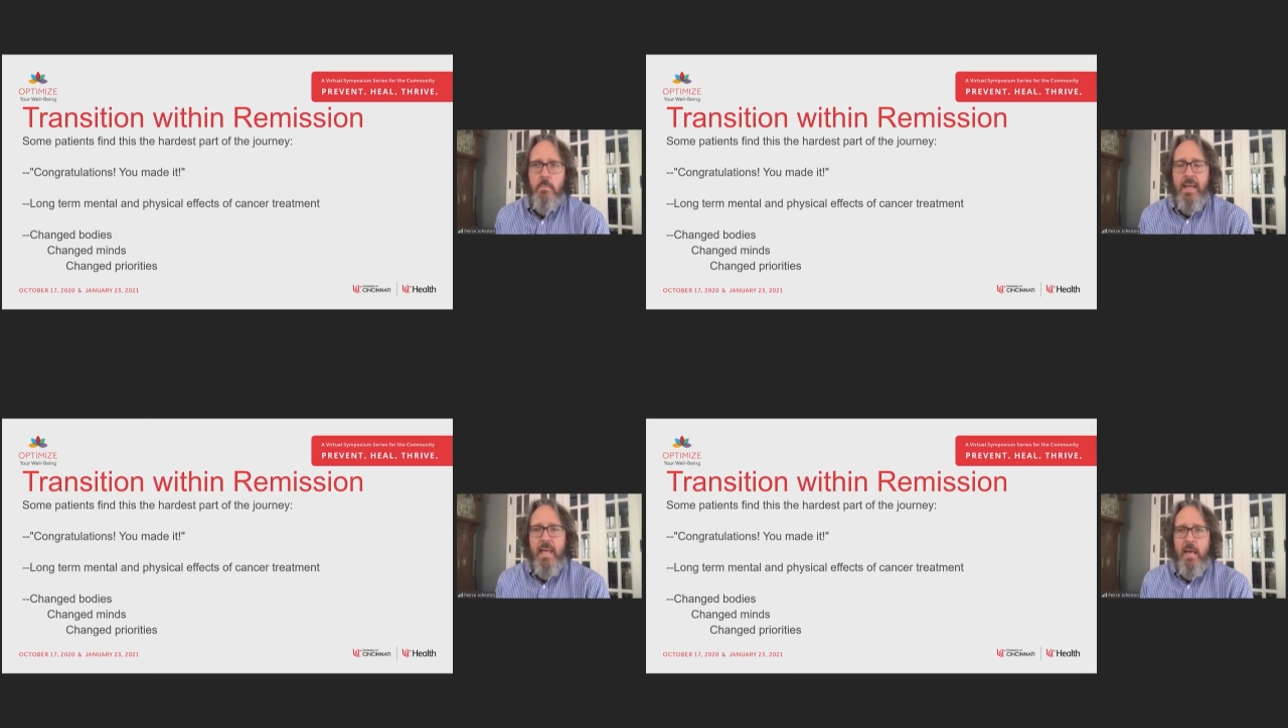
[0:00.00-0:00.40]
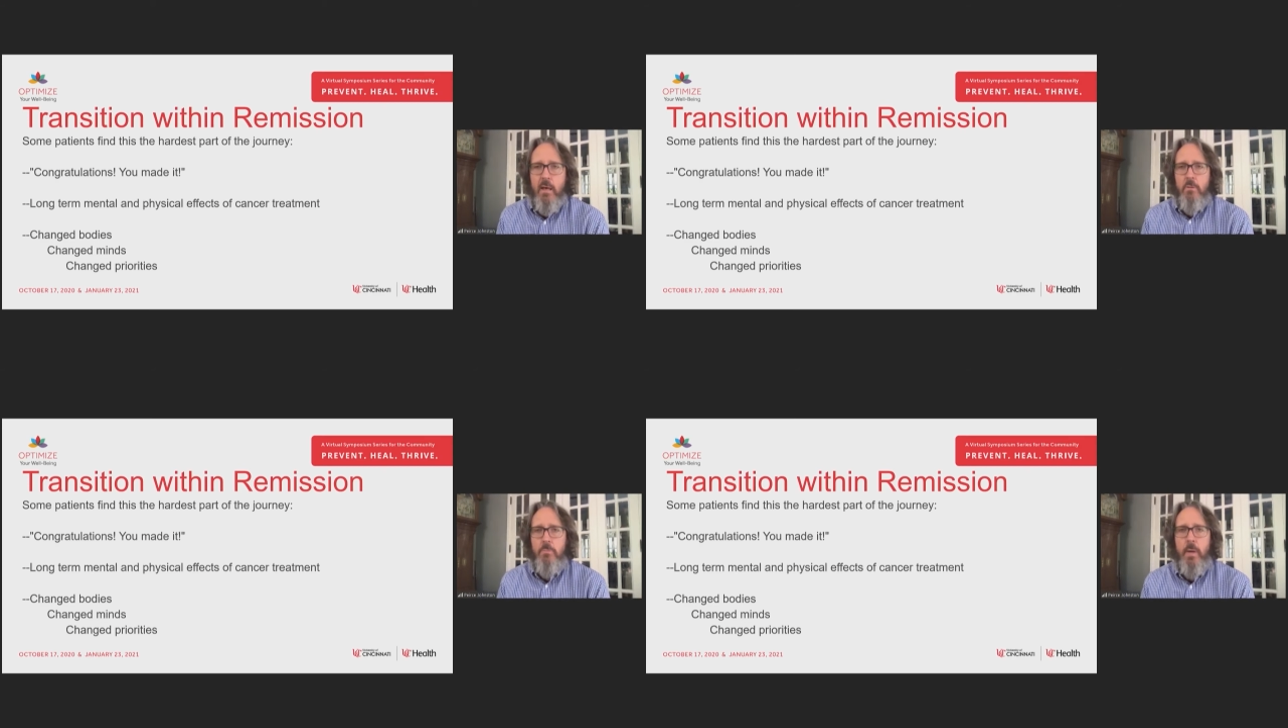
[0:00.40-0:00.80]

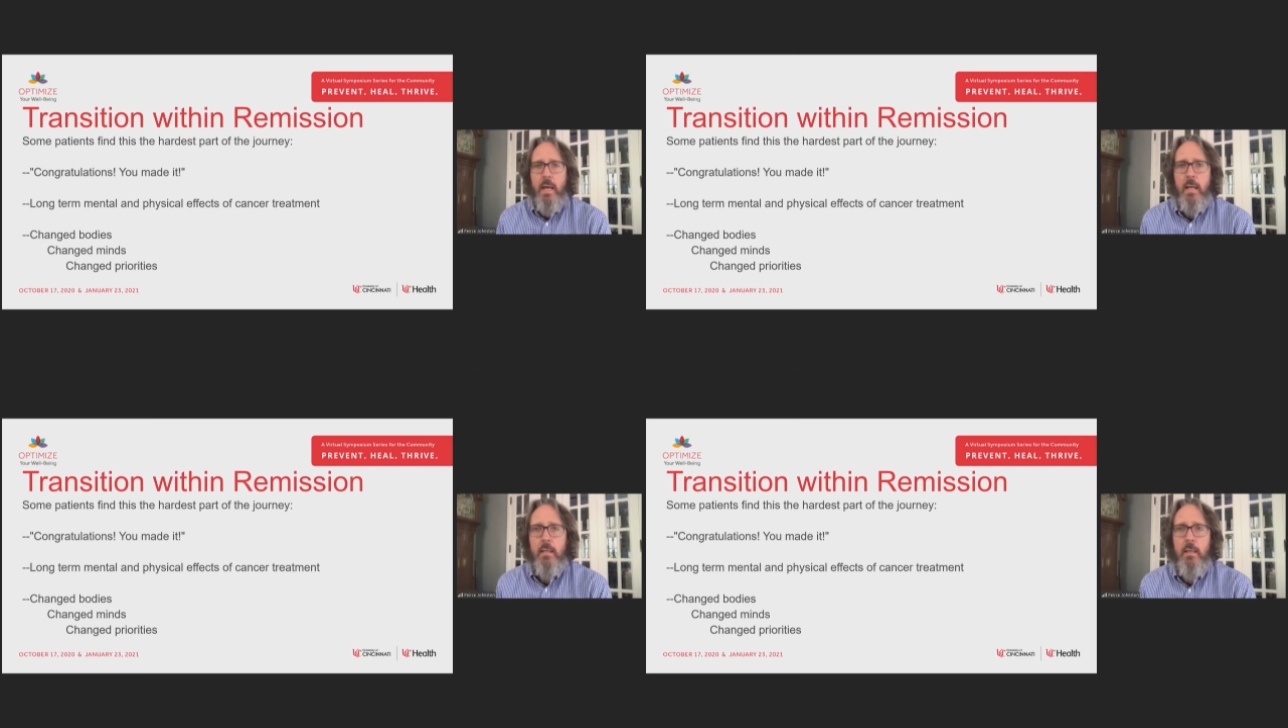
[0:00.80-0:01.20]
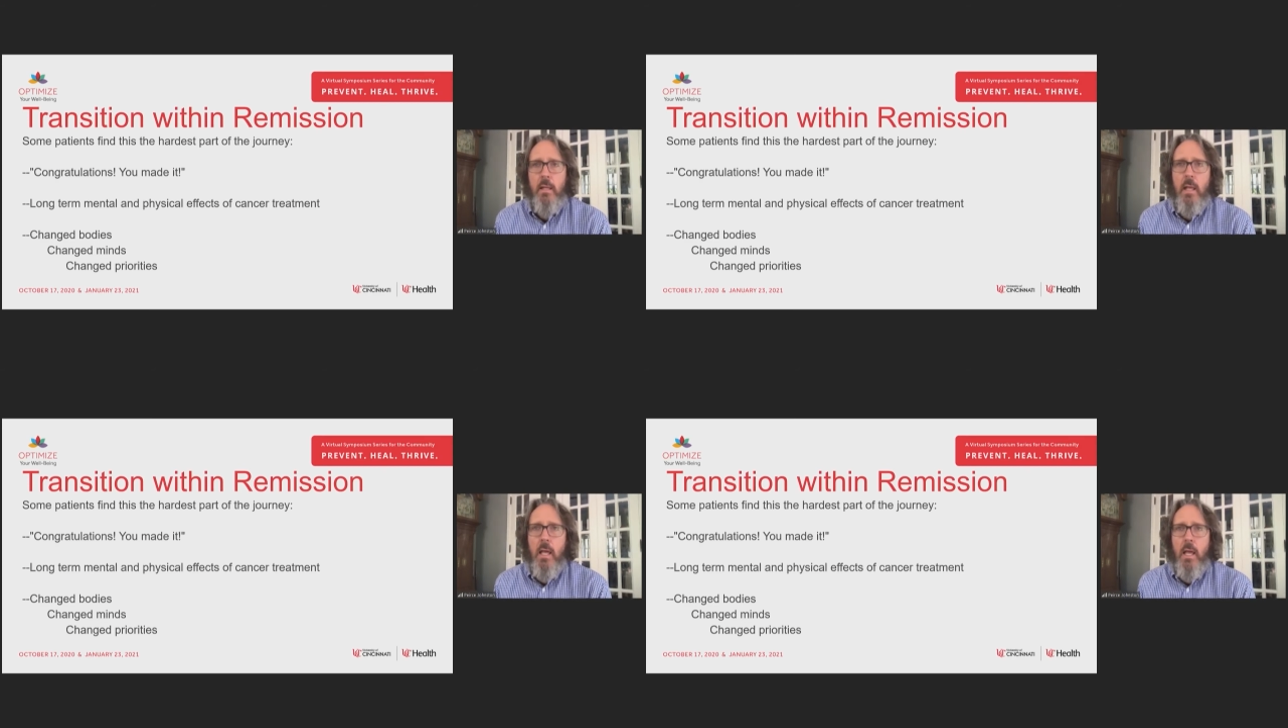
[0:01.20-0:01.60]
health back,
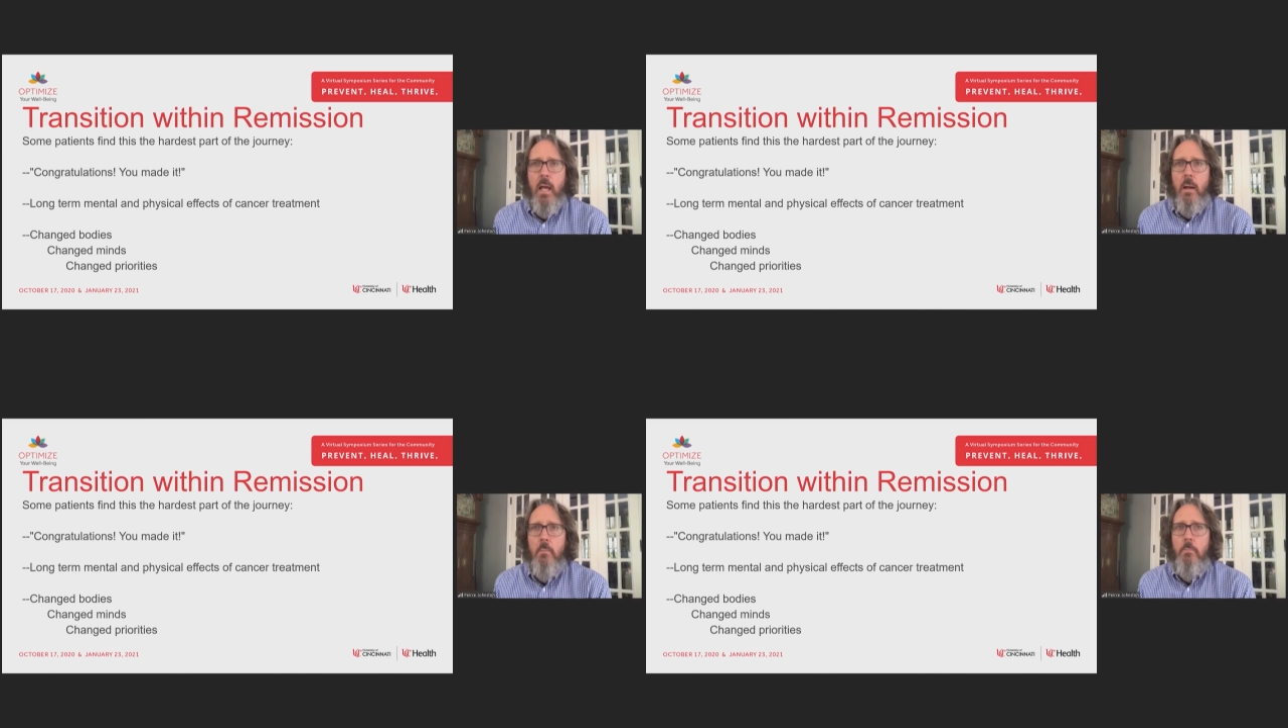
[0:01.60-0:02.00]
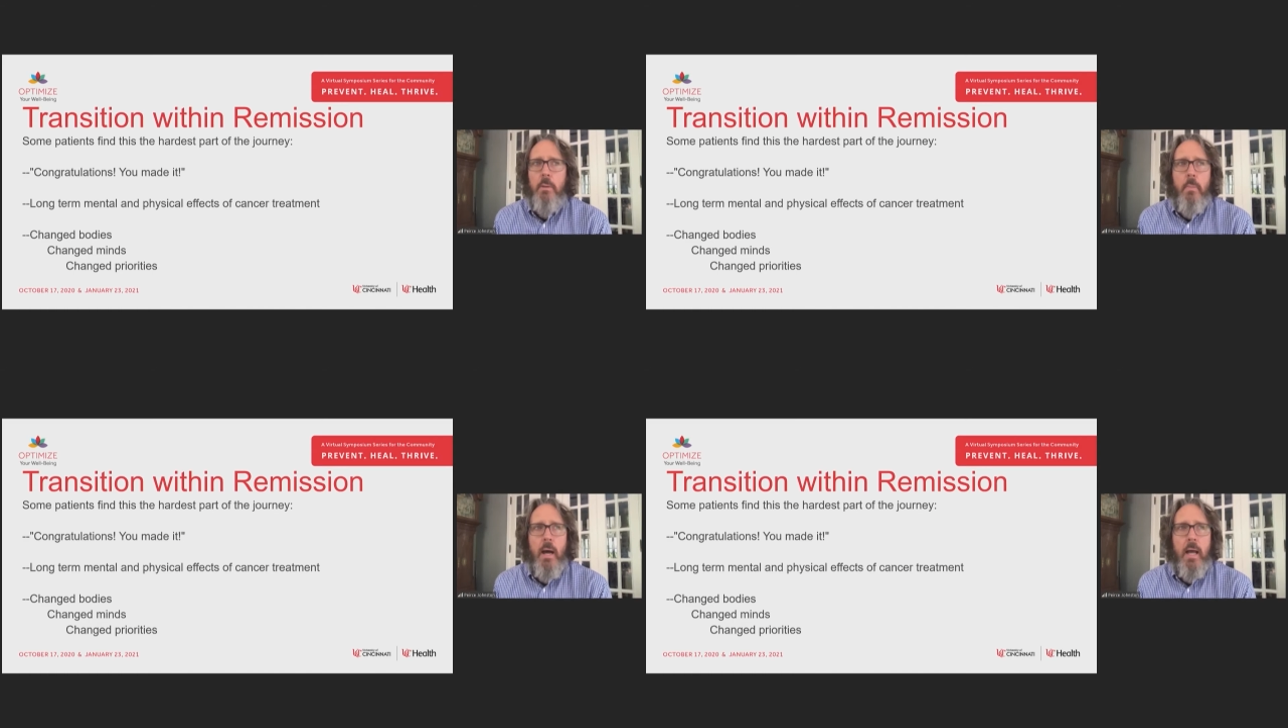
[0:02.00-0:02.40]
but
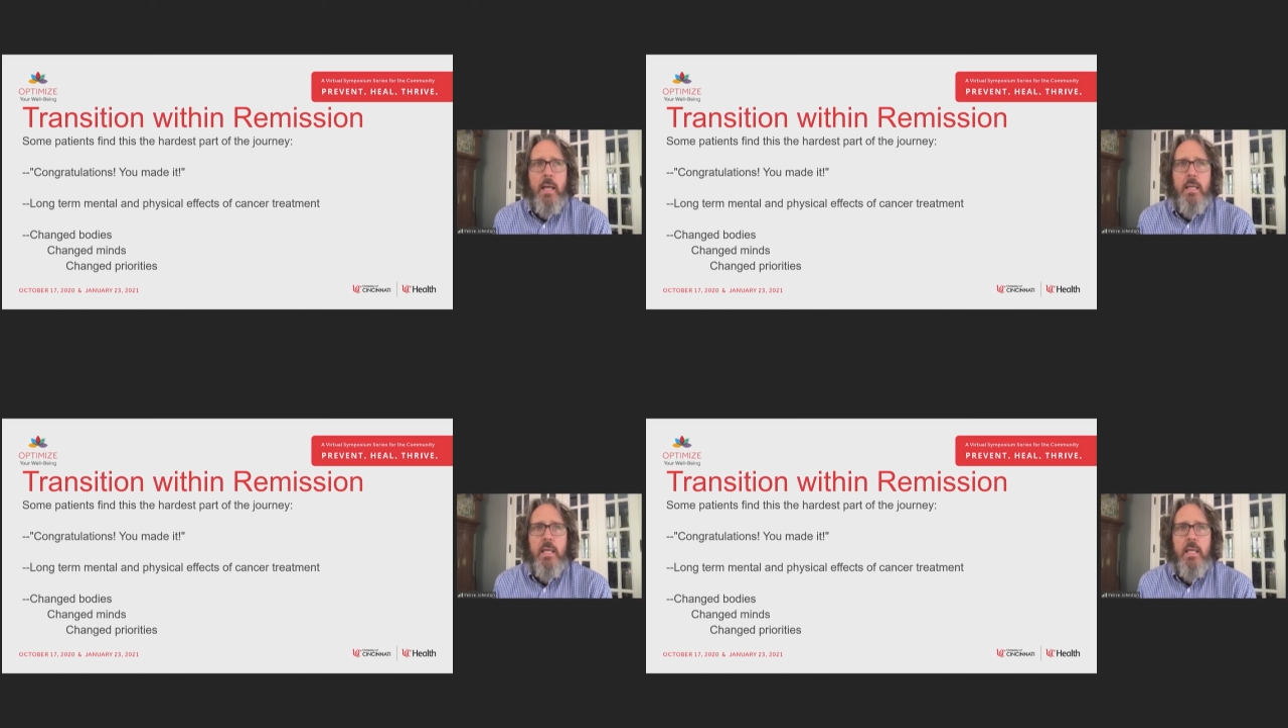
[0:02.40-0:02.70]
my